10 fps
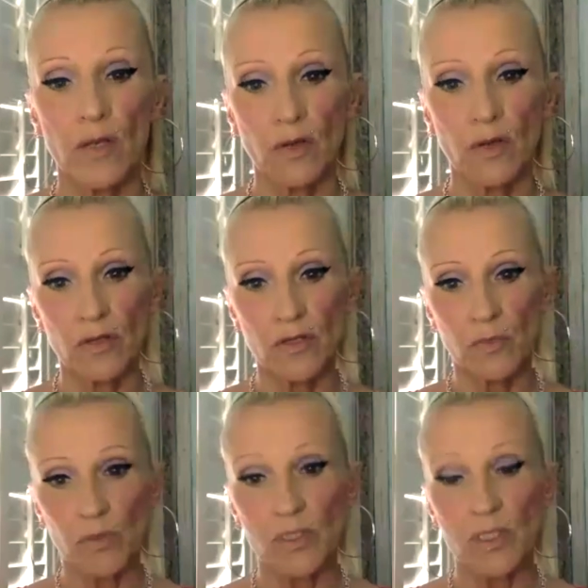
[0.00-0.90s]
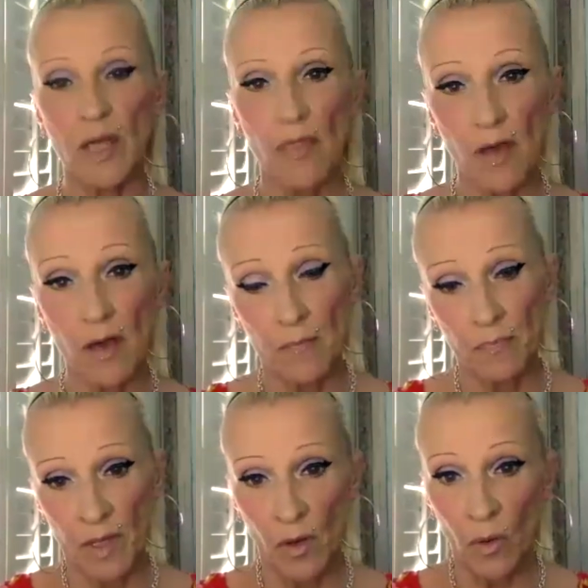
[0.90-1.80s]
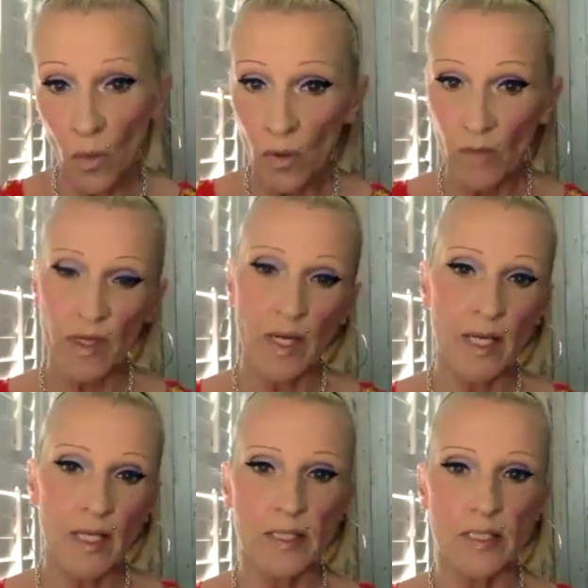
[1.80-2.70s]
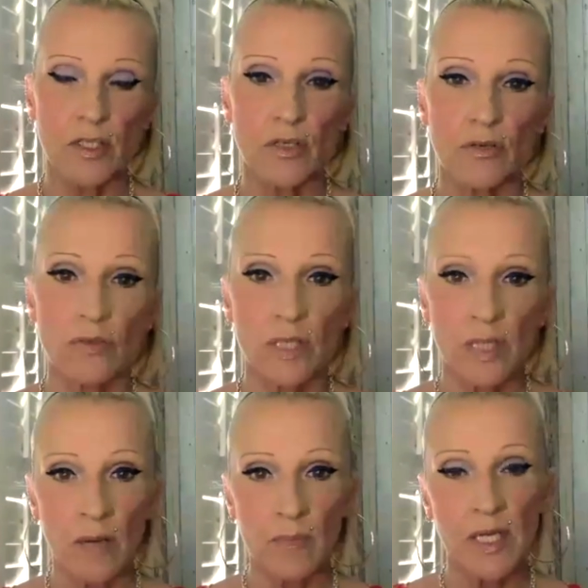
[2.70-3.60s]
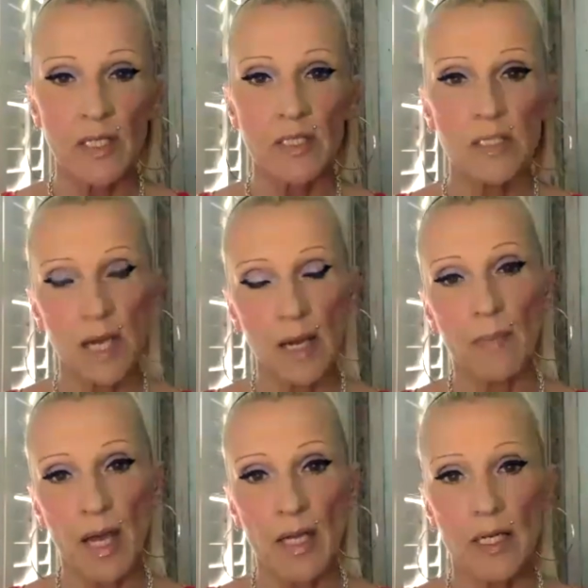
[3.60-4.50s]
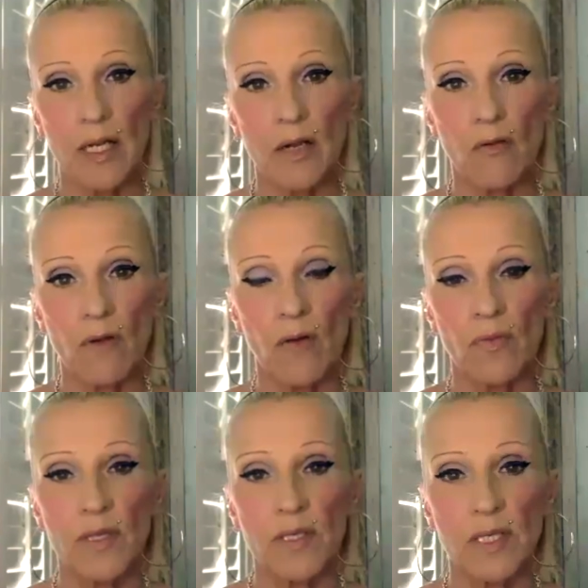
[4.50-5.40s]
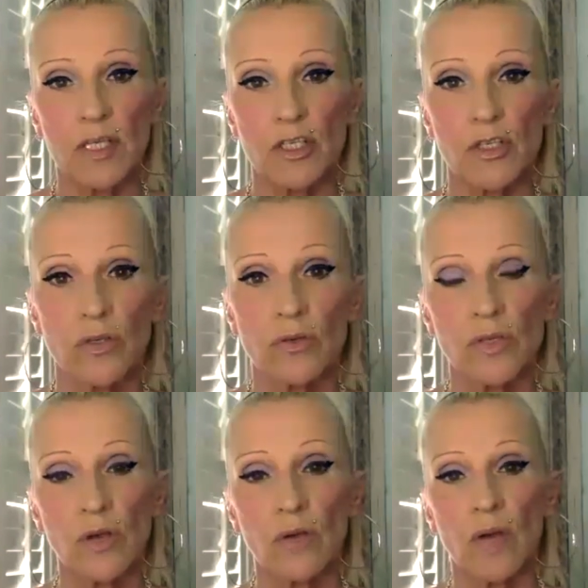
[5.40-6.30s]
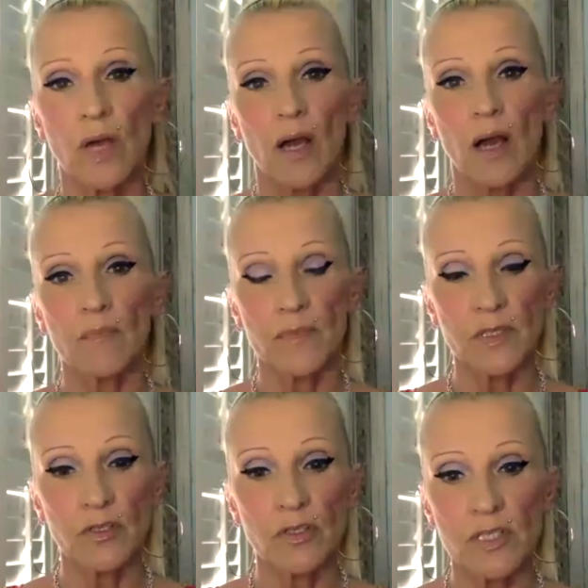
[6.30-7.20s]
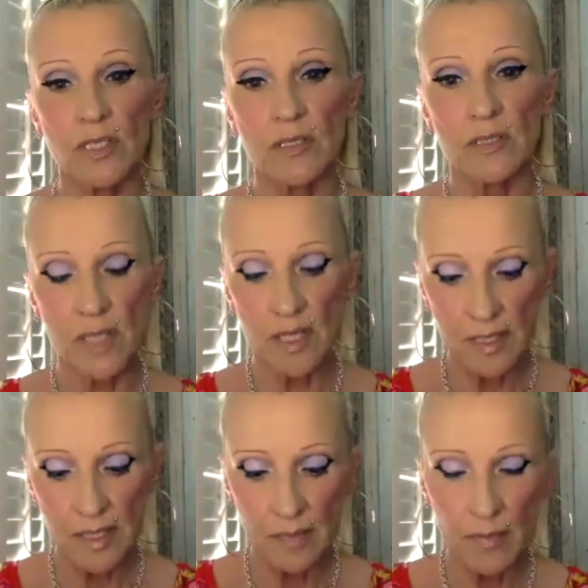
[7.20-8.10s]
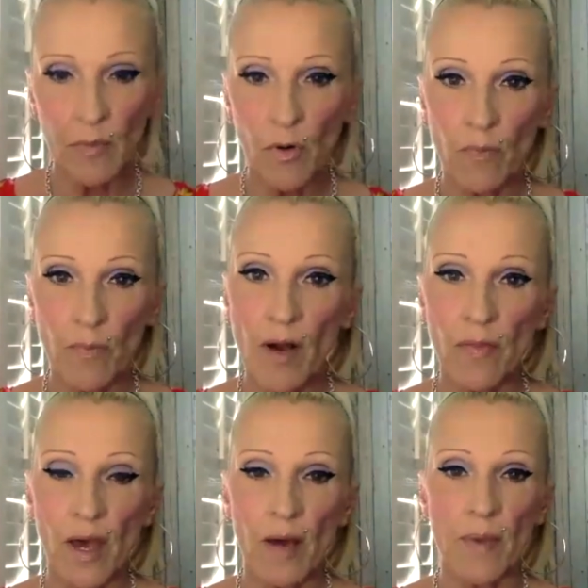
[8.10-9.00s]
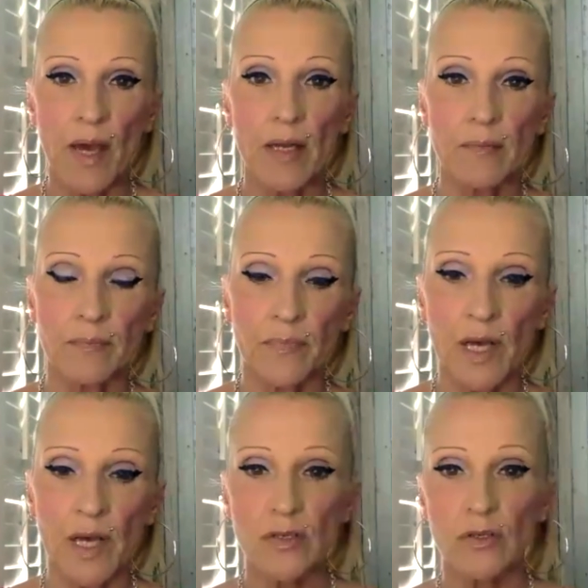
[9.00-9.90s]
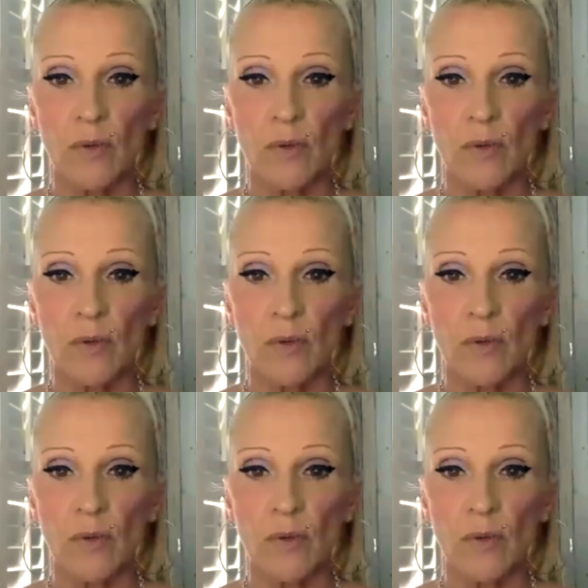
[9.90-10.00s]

you're going to put together all of the latest news and updates and campaigning around this issue. So can you just tell us a little bit more about that, Ben? That's on your